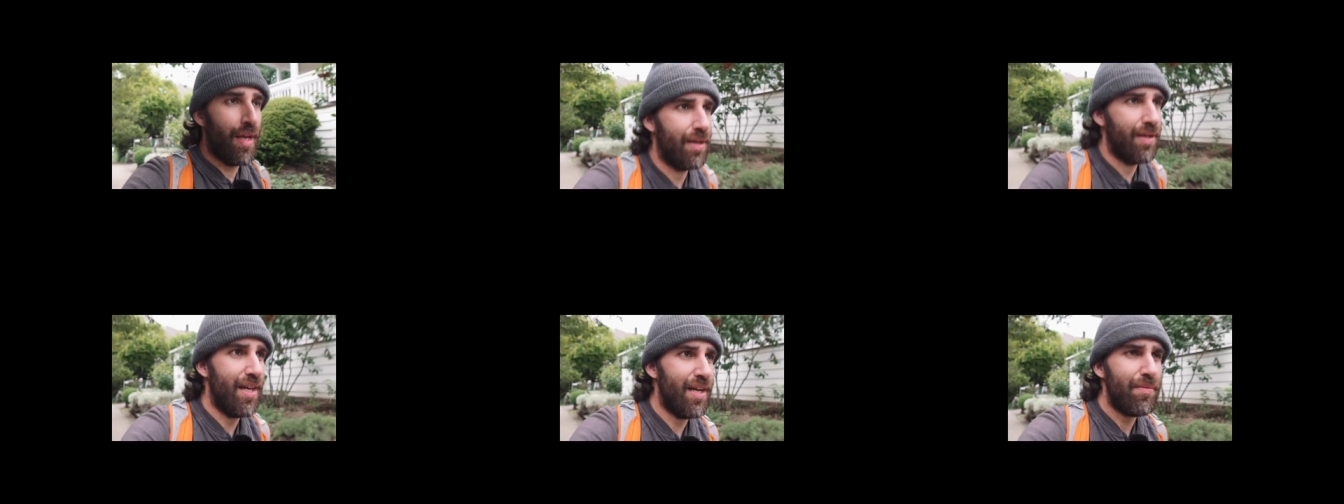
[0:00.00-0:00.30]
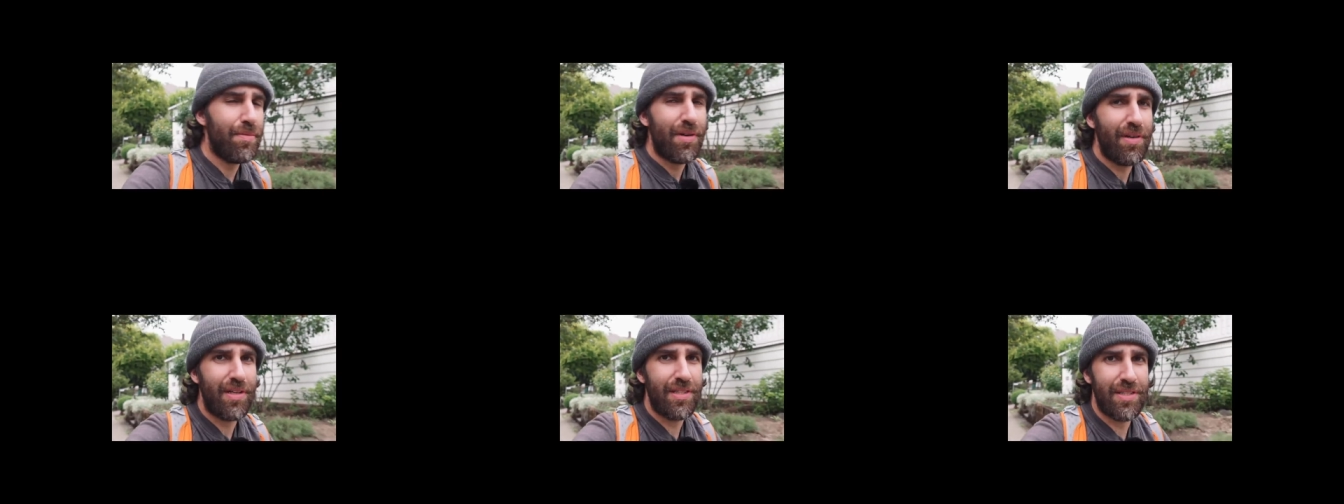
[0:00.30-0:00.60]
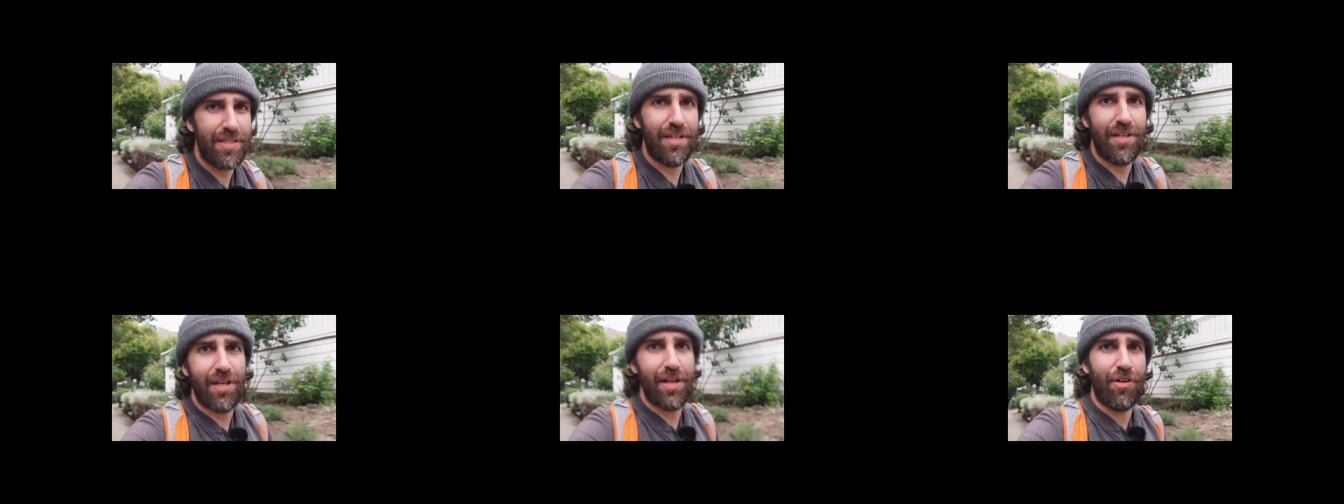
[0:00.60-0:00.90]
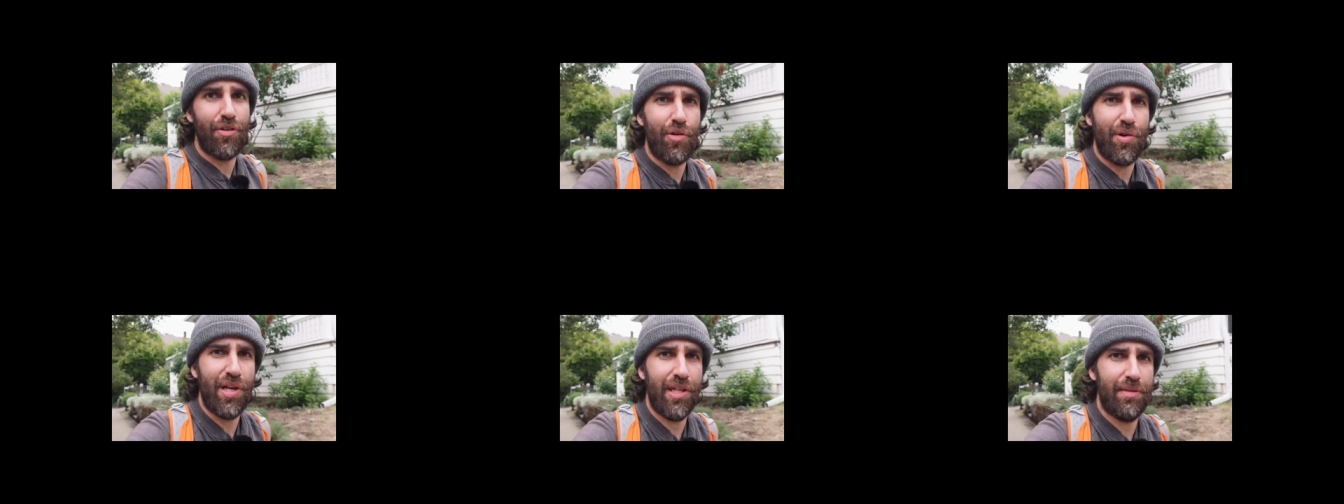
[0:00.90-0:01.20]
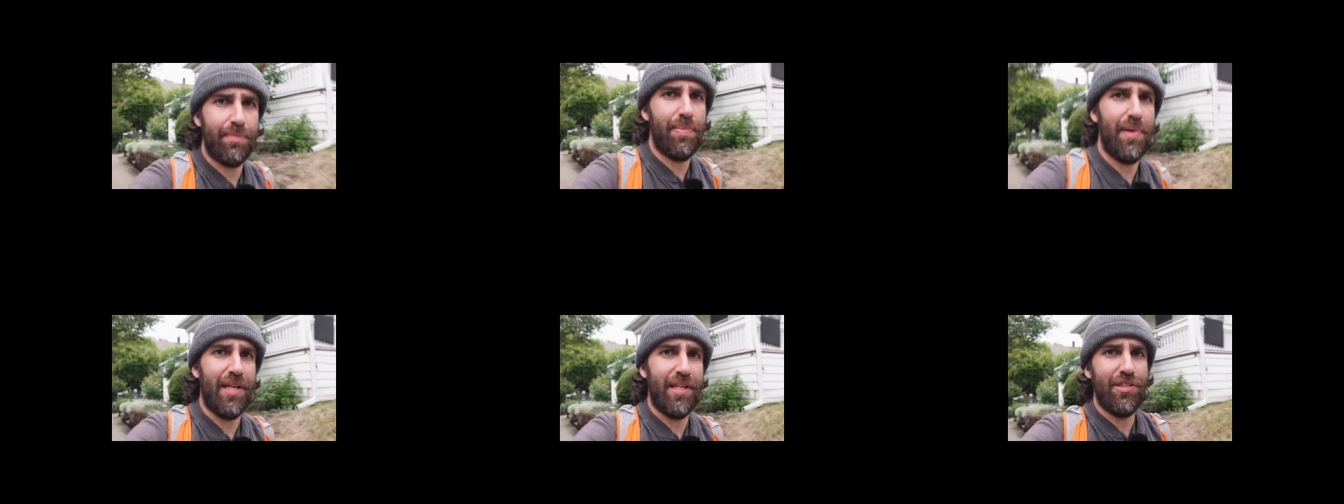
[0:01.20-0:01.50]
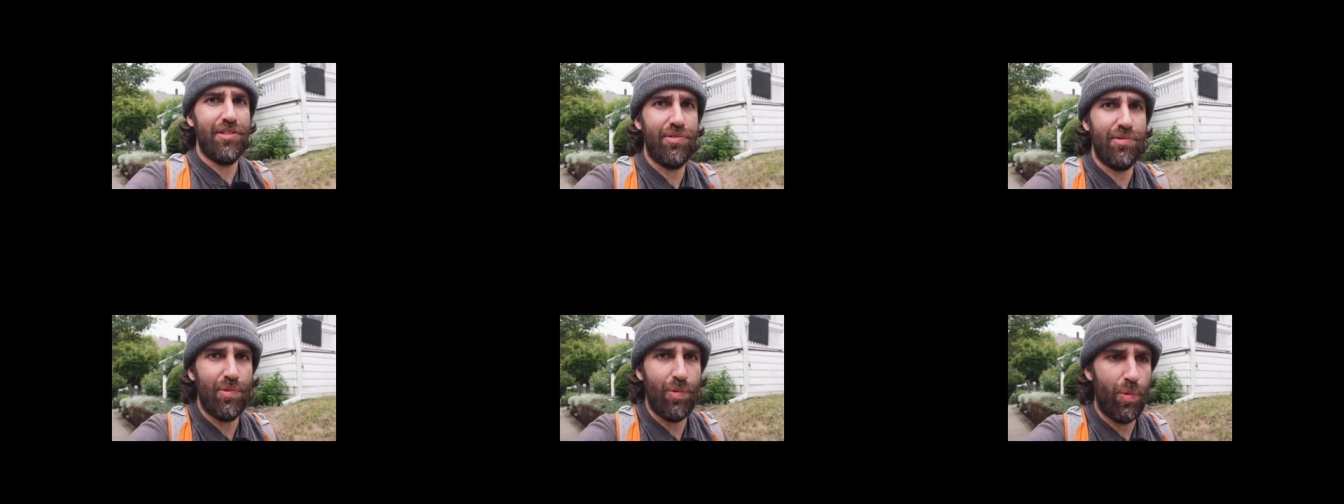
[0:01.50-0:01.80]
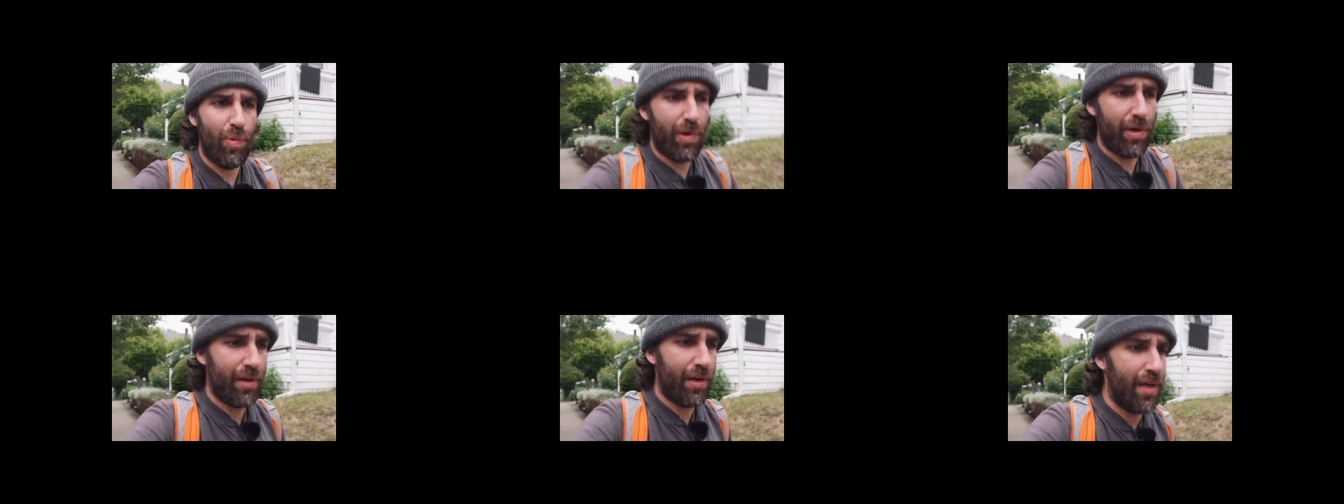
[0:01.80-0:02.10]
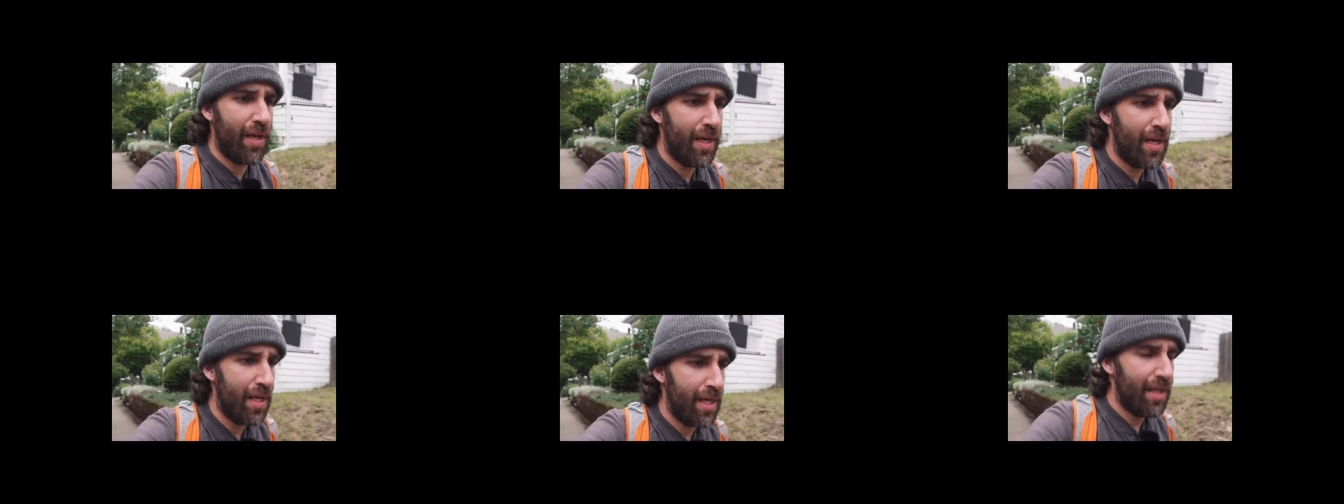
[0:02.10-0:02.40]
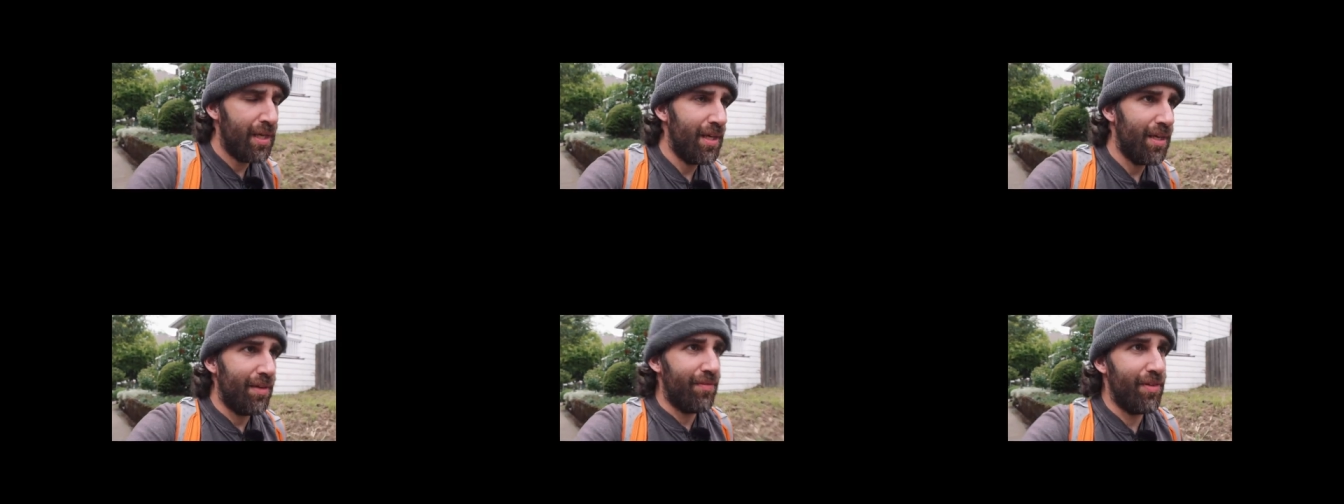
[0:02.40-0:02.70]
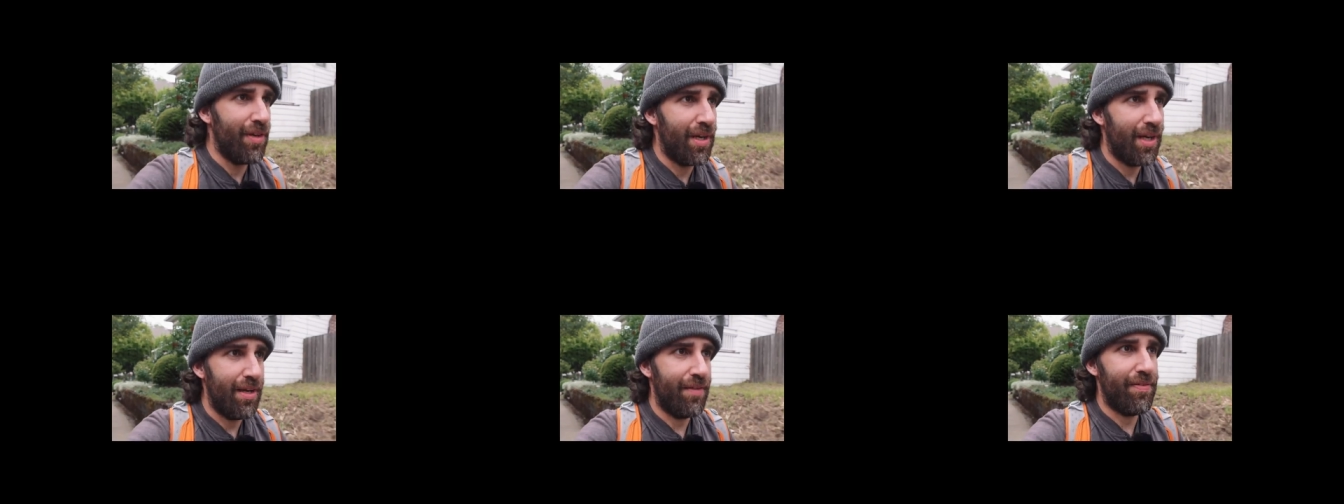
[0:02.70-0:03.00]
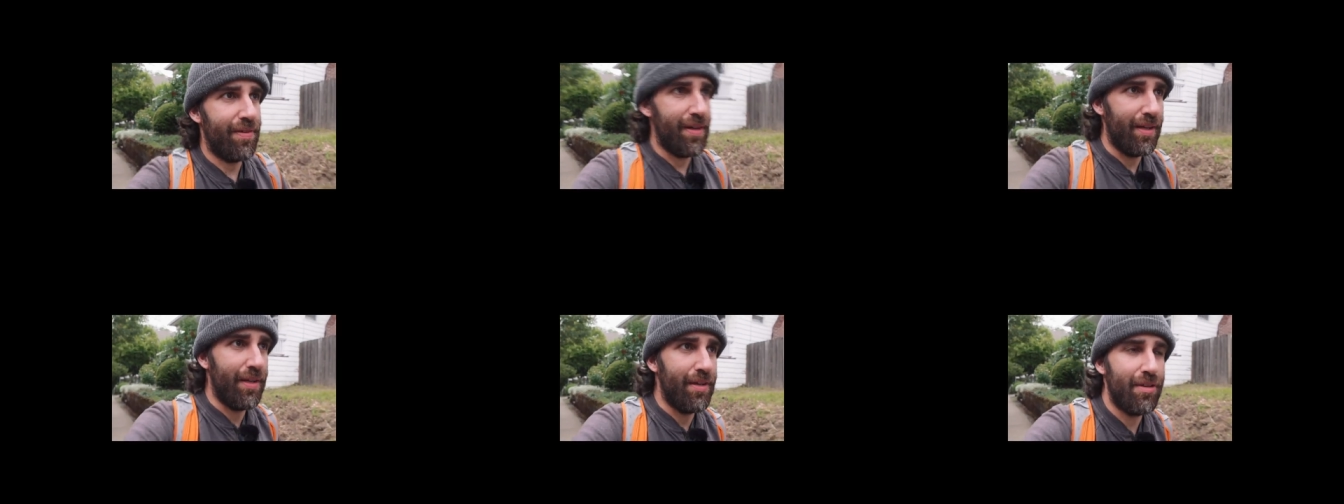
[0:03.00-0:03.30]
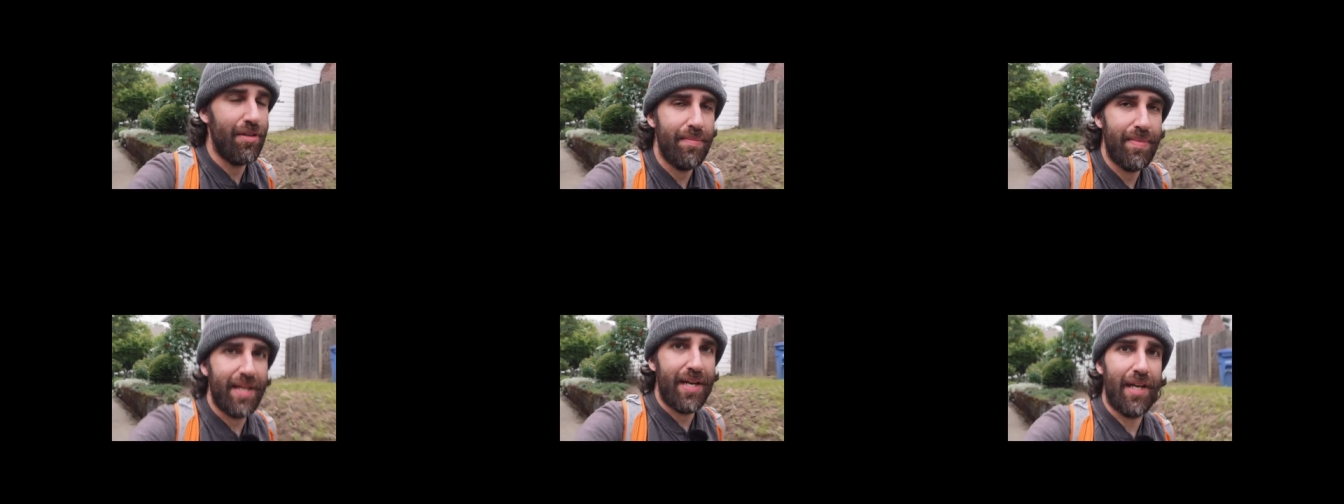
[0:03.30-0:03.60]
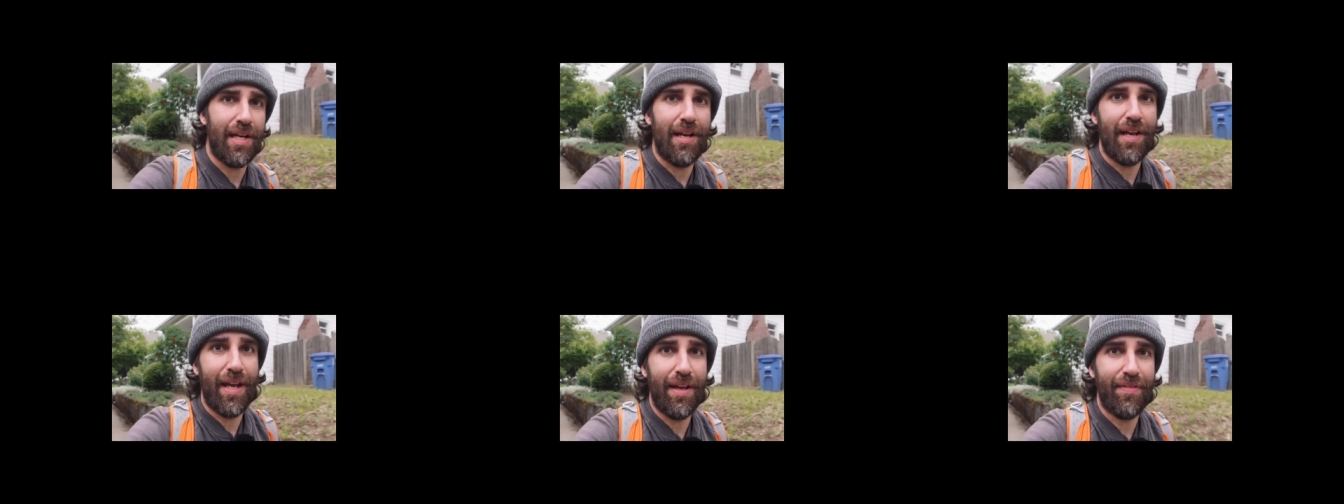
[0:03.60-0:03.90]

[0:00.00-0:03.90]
Libraries are a great place to work if you have a nomadic